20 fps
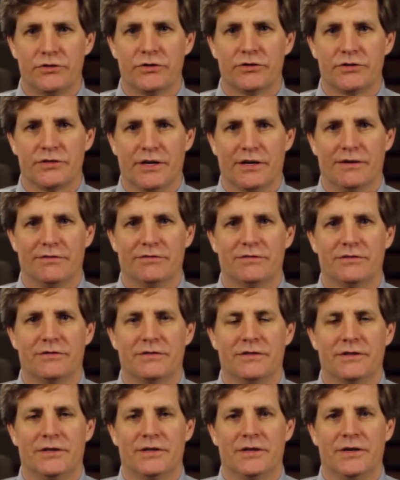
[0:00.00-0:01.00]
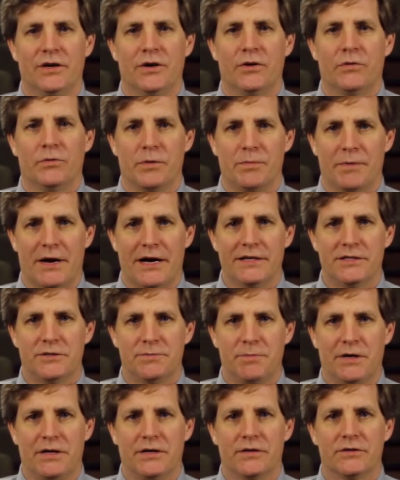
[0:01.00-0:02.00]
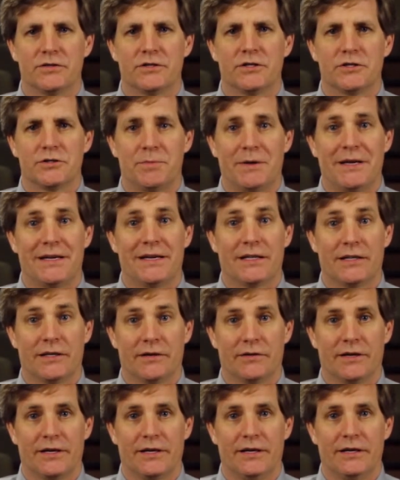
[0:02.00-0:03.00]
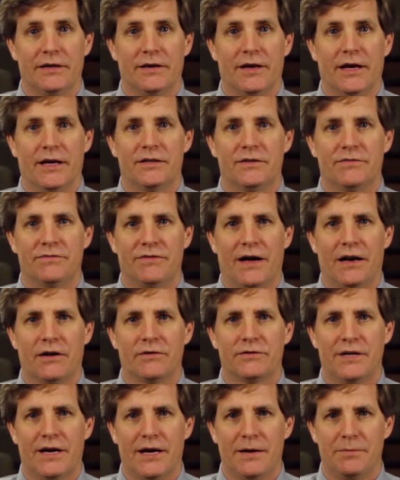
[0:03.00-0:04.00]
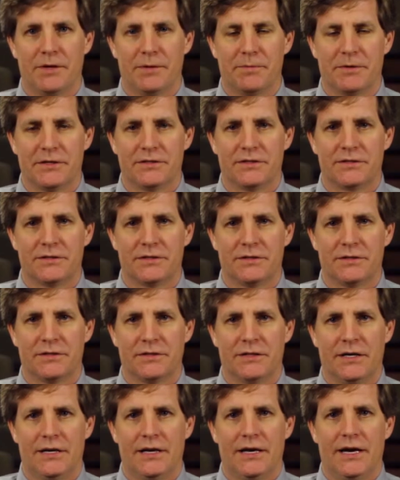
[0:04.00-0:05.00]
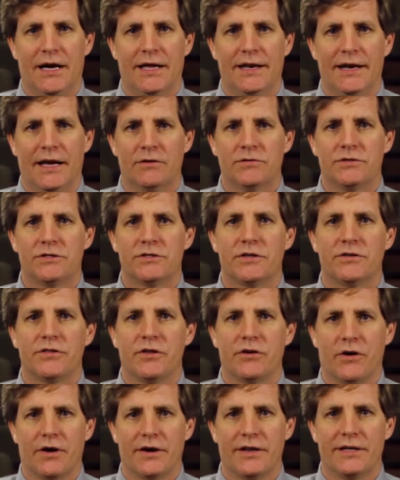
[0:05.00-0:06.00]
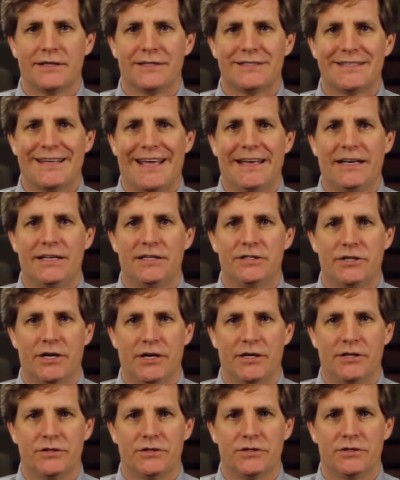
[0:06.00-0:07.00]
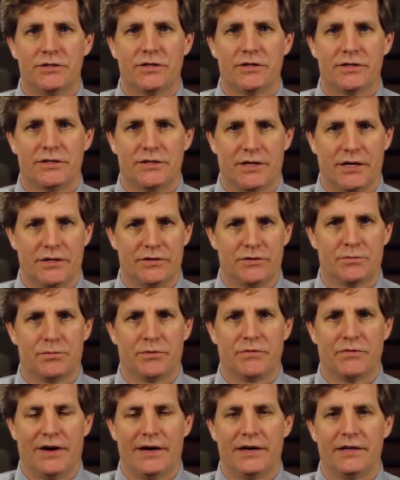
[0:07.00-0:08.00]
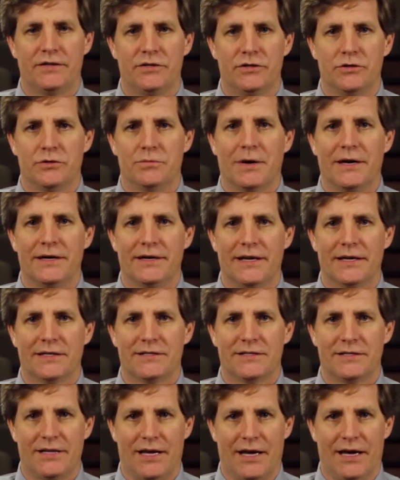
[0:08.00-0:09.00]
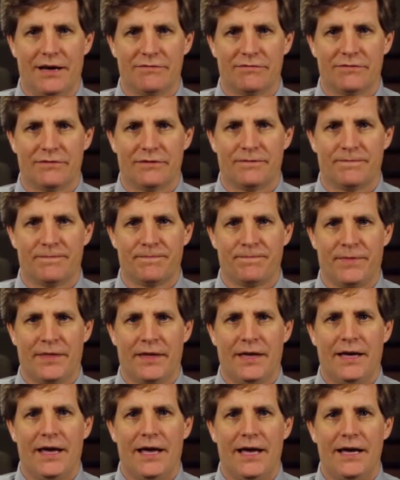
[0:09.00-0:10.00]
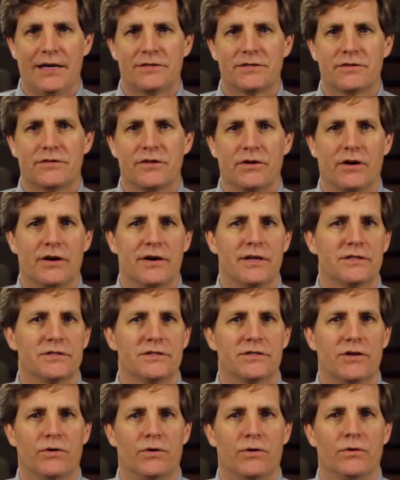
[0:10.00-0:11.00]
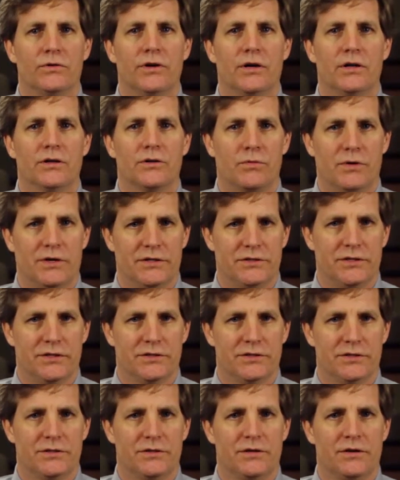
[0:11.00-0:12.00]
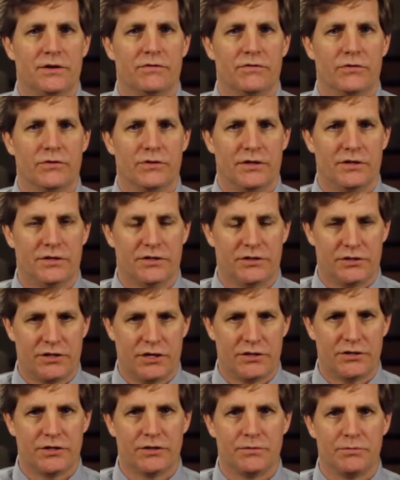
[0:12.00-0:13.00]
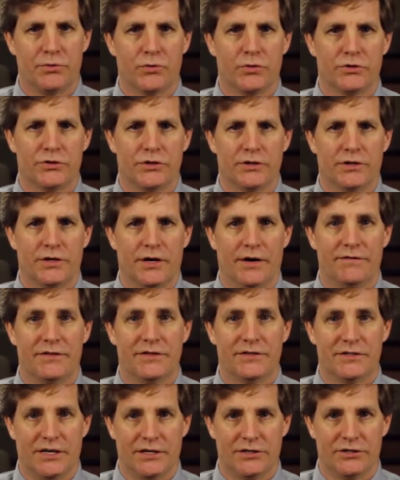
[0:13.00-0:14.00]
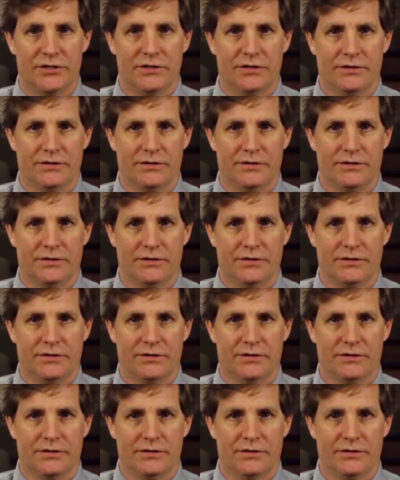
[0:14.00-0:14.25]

yourself. Remind speakers to speak clearly and to follow time limits. Announce to the audience any changes to the schedule provided to you by NASS staff. Ask the audience to hold all questions for the discussion portion of the session.